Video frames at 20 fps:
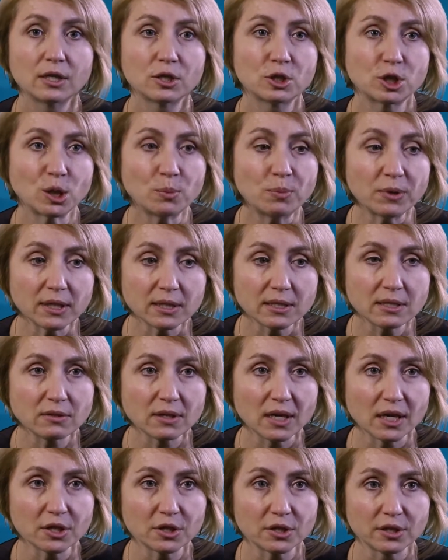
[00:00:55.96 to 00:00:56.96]
shipping
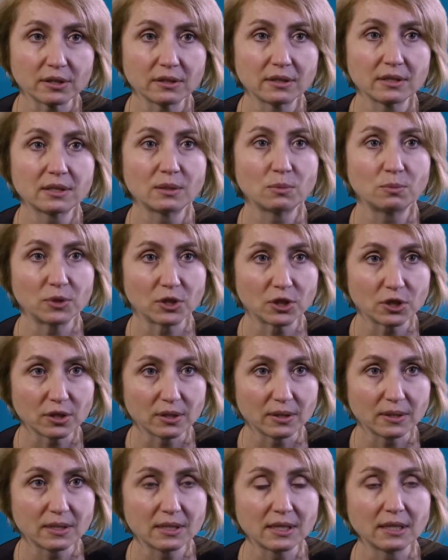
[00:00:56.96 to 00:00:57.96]
instruction,
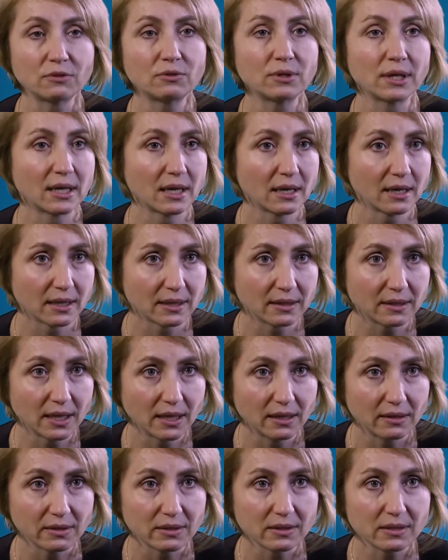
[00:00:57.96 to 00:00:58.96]
submissions, and tracking
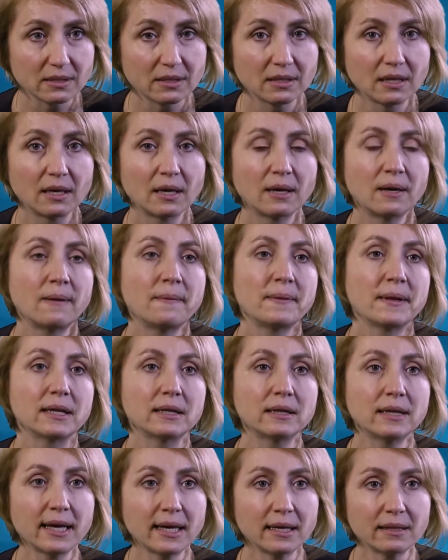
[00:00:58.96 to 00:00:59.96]
containers.
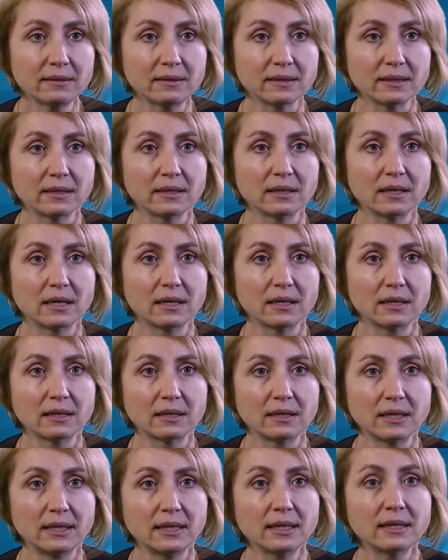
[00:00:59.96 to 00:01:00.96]
Later,
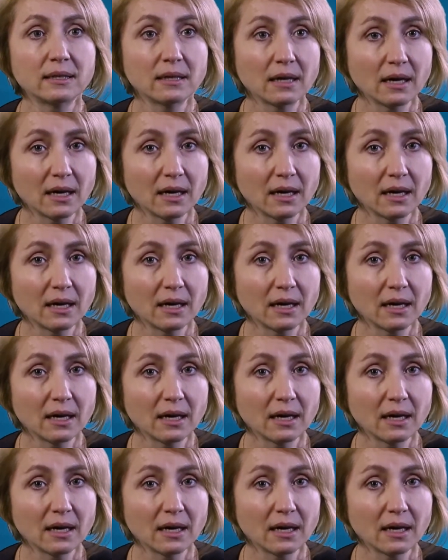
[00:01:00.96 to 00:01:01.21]
a year and a